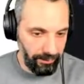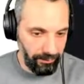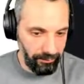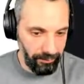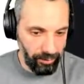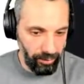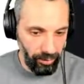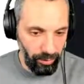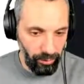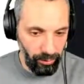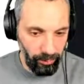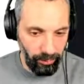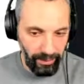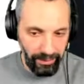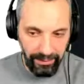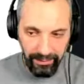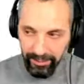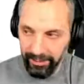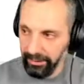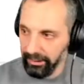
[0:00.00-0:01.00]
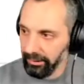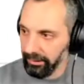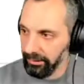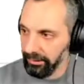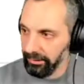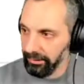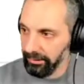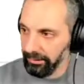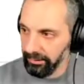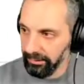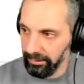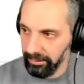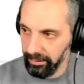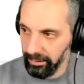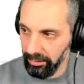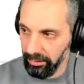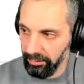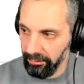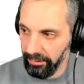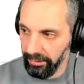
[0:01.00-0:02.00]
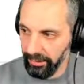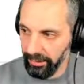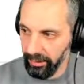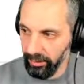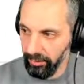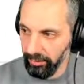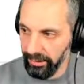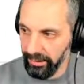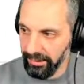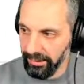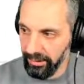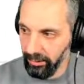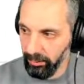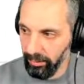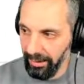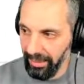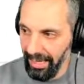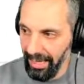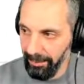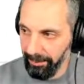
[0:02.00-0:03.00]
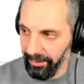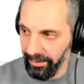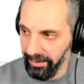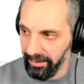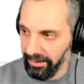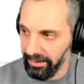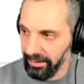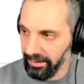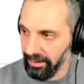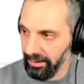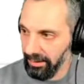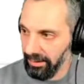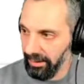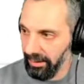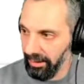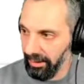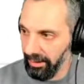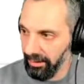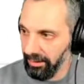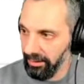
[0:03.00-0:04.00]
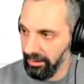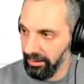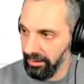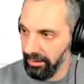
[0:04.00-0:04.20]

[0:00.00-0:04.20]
go quickly over the code and see what happens here,